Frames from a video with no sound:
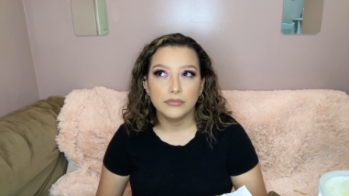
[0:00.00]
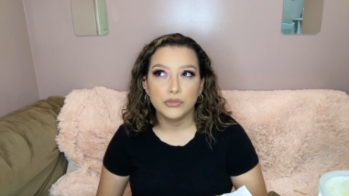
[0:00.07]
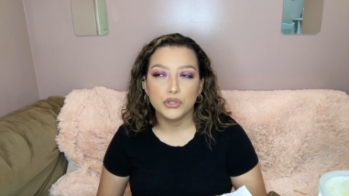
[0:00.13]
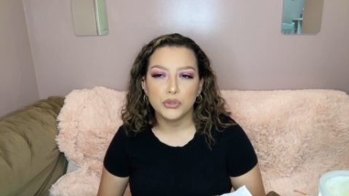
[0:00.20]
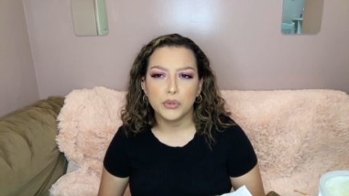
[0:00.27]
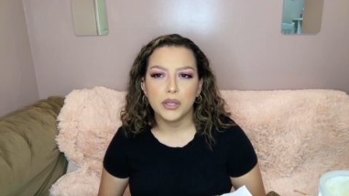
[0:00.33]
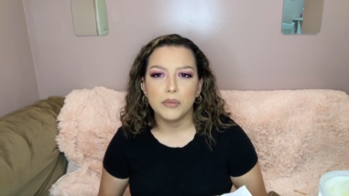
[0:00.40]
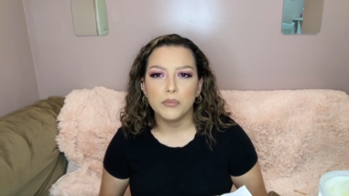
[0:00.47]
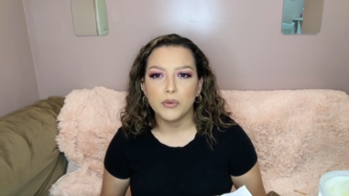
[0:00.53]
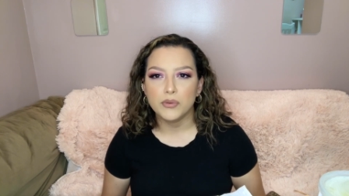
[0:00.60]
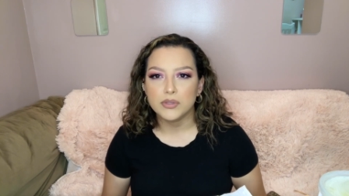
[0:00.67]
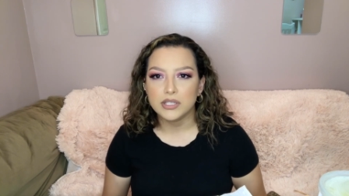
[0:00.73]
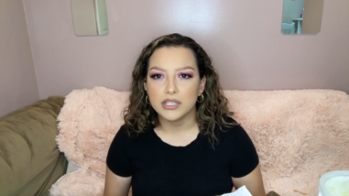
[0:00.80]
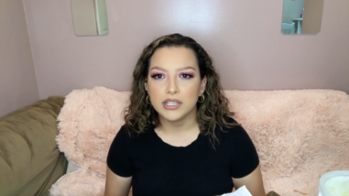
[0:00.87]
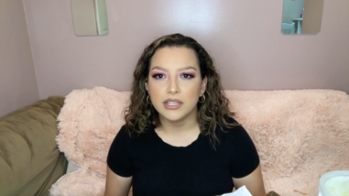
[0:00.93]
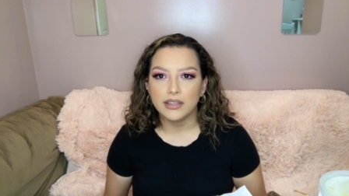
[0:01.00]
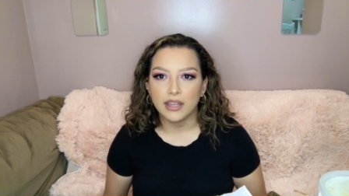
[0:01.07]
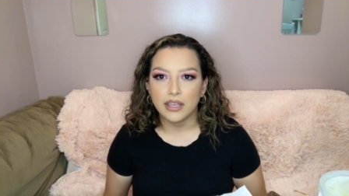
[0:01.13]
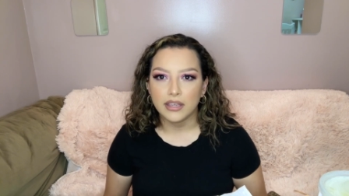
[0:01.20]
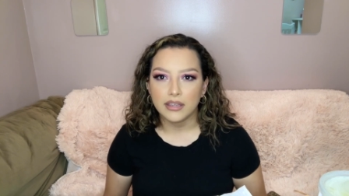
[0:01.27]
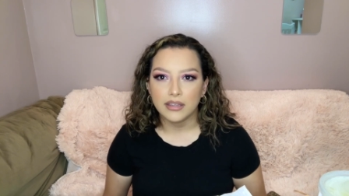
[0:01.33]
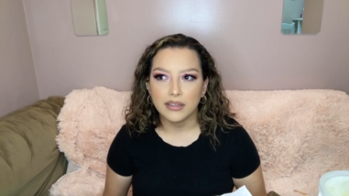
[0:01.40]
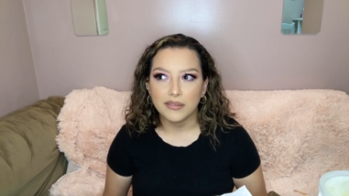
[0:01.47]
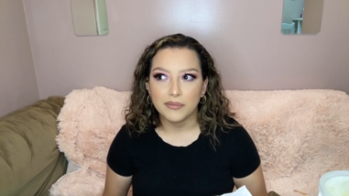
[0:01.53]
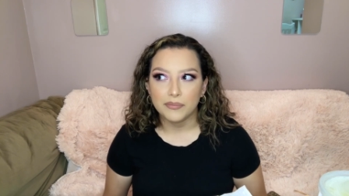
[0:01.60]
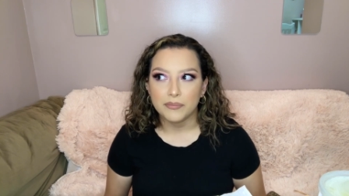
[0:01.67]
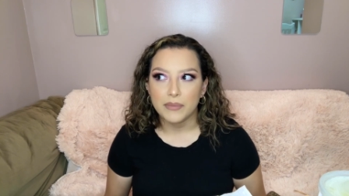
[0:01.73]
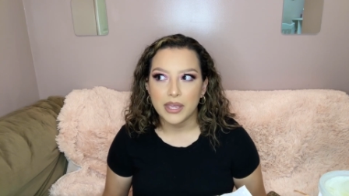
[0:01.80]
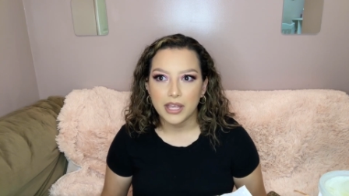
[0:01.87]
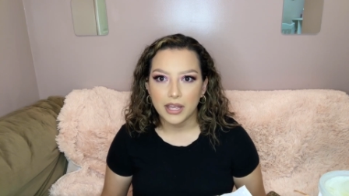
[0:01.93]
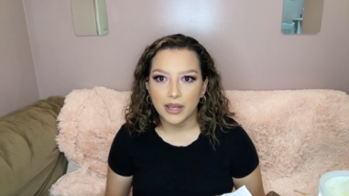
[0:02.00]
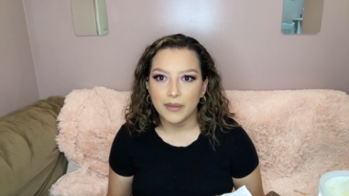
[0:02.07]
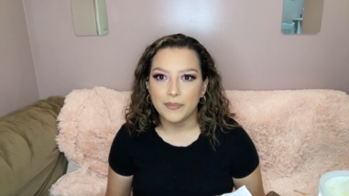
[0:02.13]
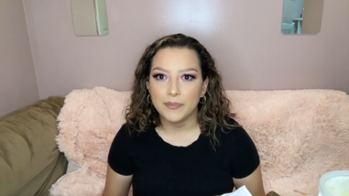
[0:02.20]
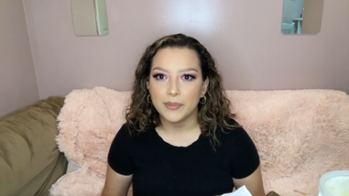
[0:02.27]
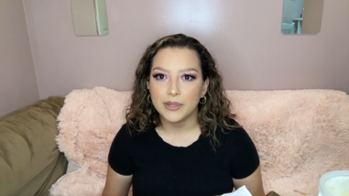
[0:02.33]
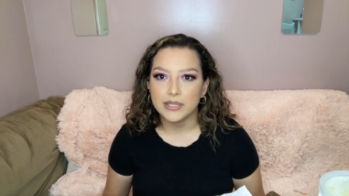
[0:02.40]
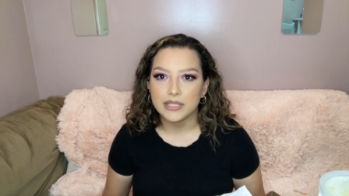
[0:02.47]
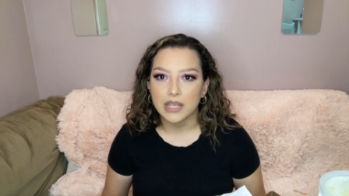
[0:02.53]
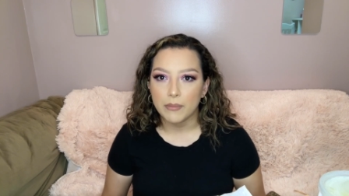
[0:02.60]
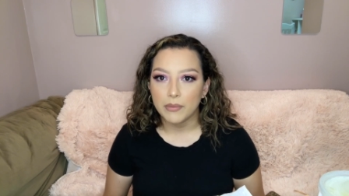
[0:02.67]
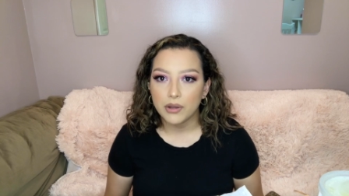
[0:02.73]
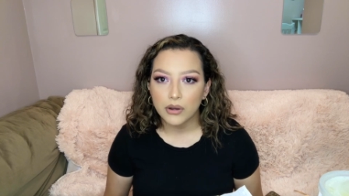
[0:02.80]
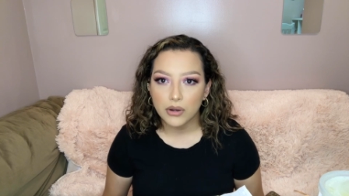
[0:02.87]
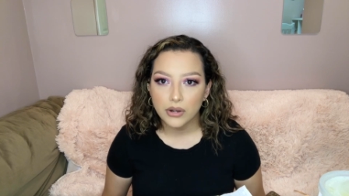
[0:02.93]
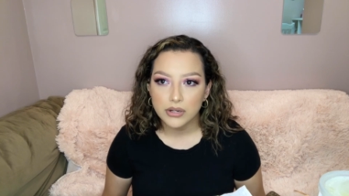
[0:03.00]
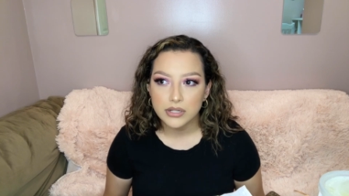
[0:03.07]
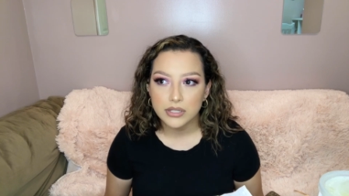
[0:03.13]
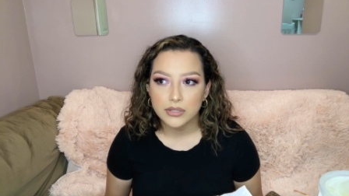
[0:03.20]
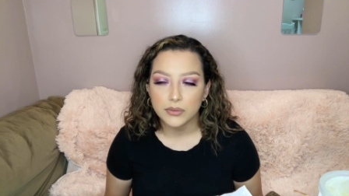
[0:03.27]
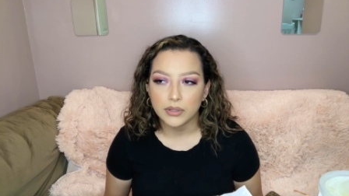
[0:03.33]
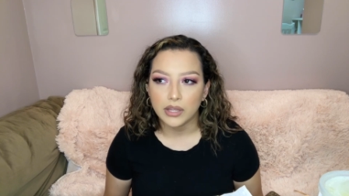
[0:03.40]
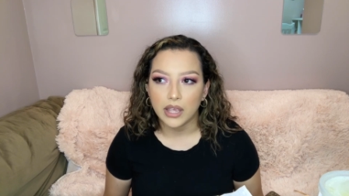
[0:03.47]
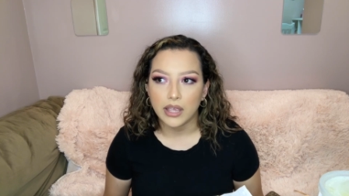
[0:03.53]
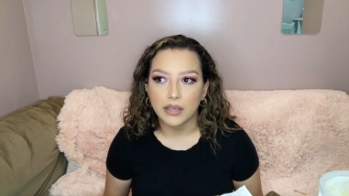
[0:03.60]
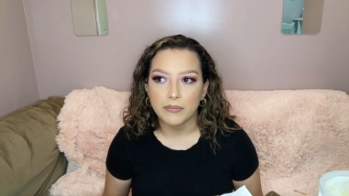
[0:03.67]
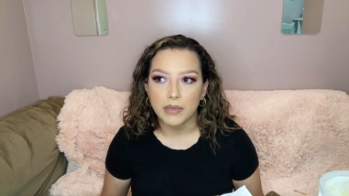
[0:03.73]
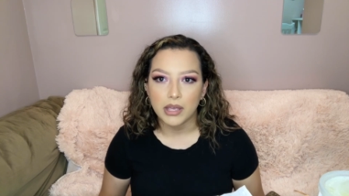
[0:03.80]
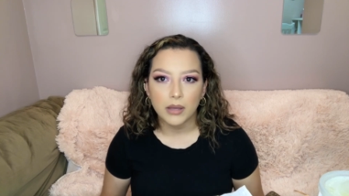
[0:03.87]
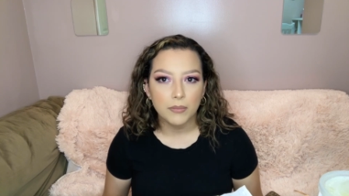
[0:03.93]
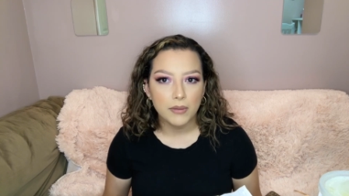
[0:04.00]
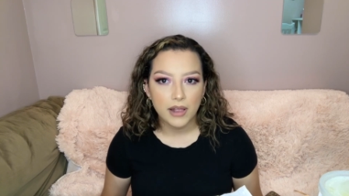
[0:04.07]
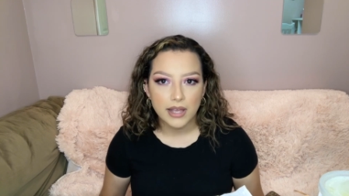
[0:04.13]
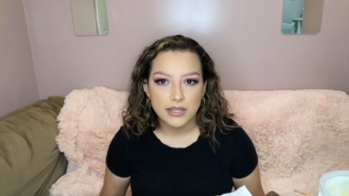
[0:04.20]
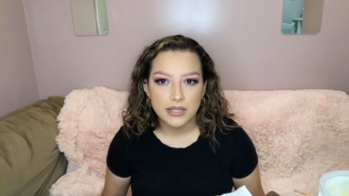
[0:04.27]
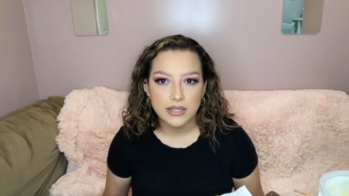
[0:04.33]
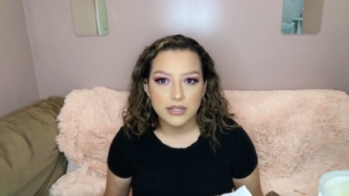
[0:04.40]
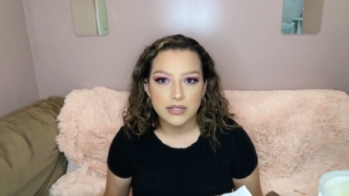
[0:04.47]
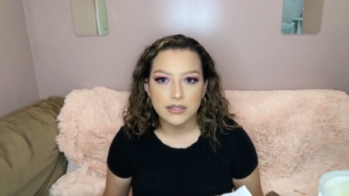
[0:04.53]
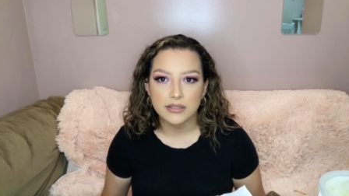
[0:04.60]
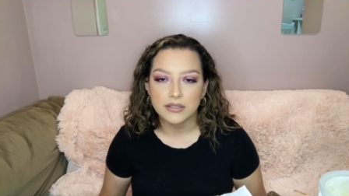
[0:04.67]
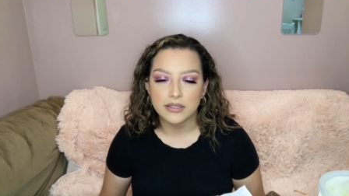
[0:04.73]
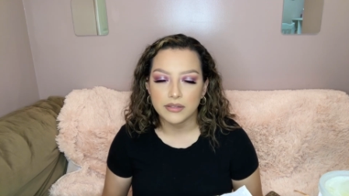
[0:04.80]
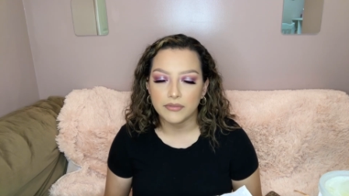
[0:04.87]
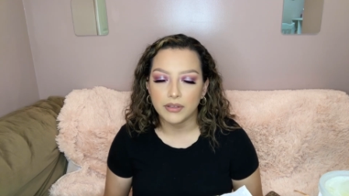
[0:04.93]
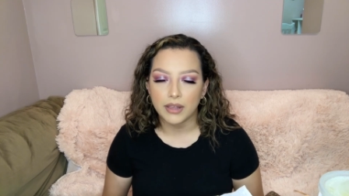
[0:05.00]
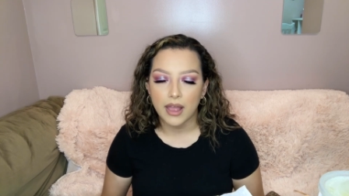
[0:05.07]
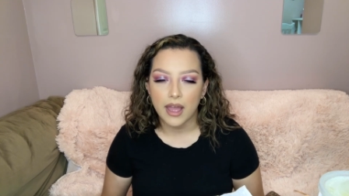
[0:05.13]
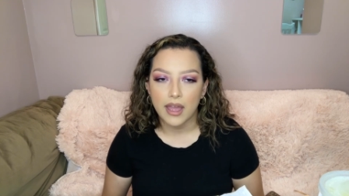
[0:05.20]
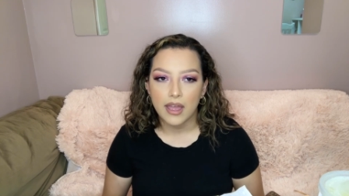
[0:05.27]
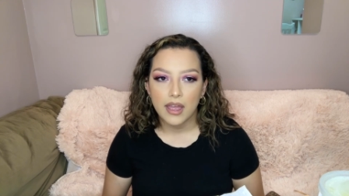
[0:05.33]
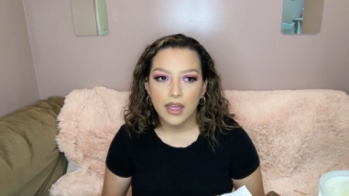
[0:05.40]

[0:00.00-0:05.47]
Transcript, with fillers: doing mostly like makeup seminars or like makeup classes and stuff like that.